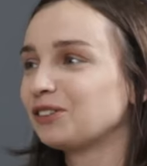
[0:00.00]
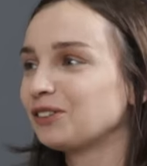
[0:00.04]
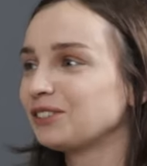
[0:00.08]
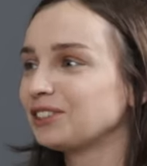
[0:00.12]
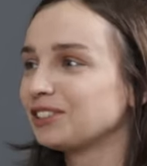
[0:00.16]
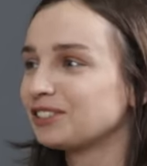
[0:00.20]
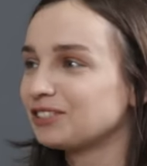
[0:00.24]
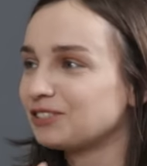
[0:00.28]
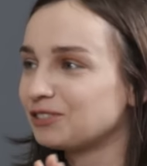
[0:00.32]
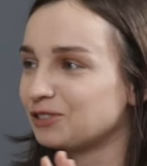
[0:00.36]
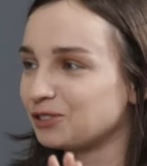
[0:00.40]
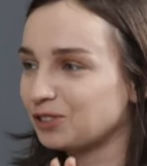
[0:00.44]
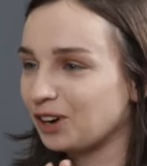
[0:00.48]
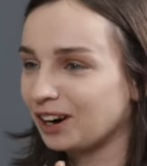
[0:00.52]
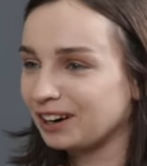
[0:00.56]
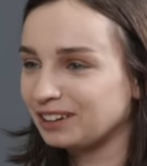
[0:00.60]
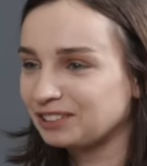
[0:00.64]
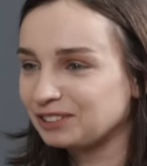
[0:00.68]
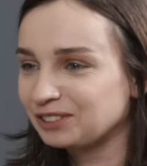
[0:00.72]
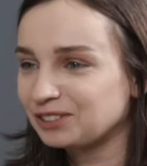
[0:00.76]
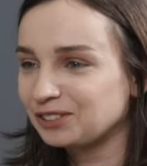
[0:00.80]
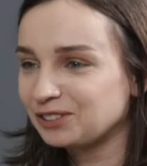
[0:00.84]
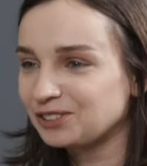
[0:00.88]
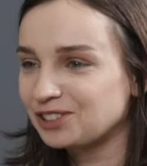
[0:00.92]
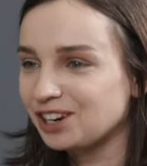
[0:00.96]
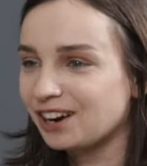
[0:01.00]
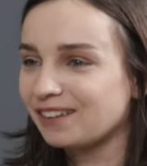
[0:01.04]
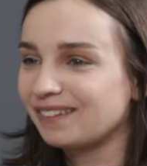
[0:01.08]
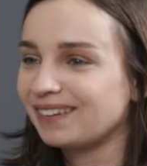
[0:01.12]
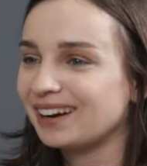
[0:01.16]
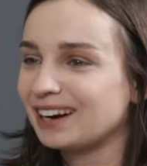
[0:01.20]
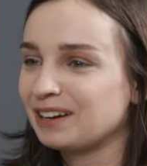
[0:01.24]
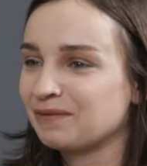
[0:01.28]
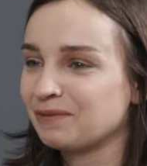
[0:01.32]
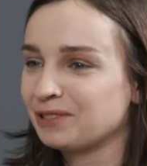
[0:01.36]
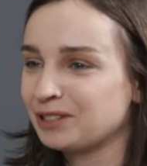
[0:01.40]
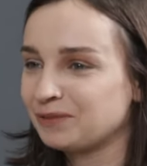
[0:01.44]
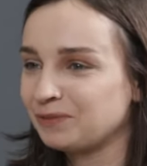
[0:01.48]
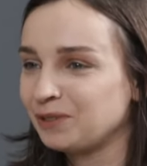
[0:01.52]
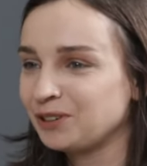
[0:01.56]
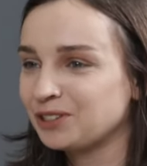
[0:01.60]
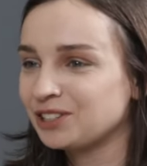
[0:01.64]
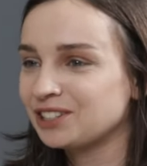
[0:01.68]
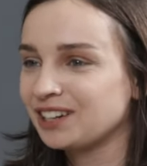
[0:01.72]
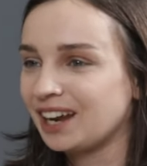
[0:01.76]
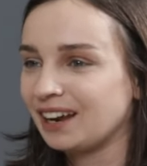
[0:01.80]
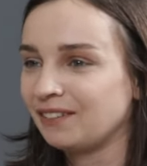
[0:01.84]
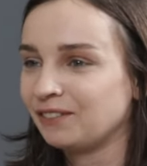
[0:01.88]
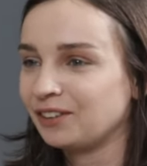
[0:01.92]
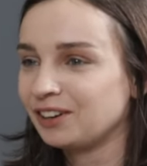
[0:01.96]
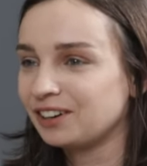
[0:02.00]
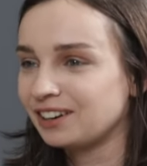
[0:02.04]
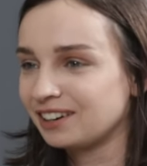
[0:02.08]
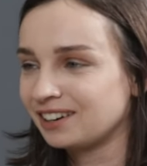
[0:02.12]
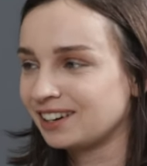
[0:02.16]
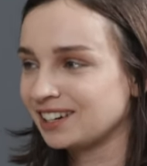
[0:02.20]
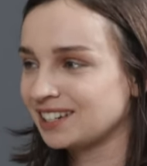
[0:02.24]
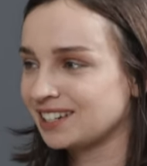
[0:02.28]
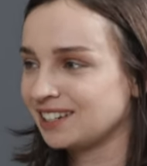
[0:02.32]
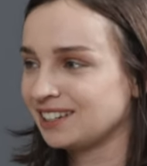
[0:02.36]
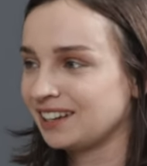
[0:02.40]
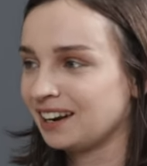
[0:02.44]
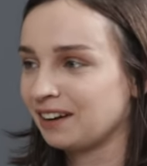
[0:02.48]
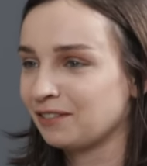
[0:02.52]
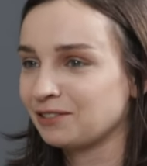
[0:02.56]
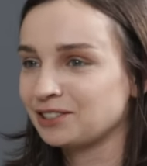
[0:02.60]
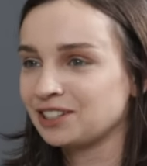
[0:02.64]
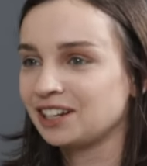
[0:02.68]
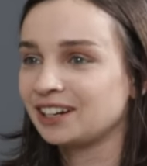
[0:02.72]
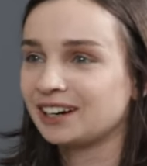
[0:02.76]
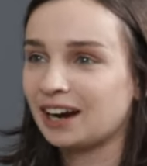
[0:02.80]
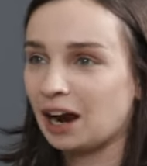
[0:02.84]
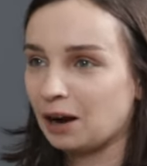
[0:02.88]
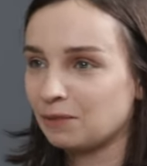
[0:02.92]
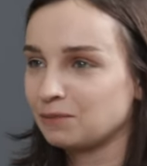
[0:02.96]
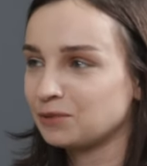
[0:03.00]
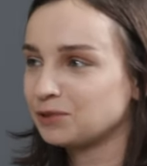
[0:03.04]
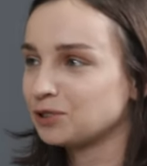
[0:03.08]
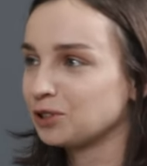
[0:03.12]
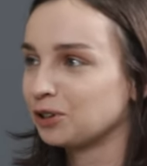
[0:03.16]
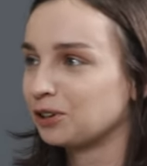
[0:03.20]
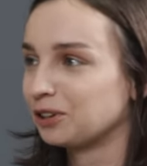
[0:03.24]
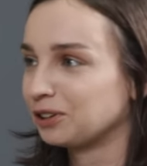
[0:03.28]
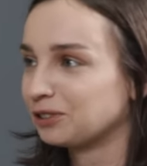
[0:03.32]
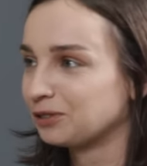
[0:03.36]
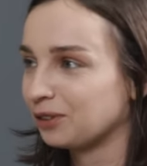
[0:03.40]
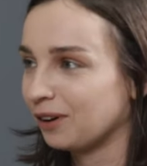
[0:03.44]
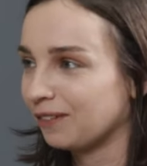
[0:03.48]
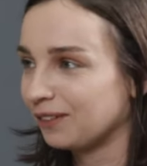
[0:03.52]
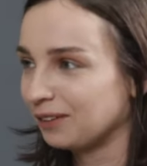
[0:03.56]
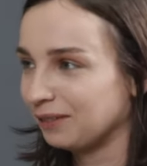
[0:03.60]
don't try to do generally in my speeches. I even cursed and then I was like, I'm sorry to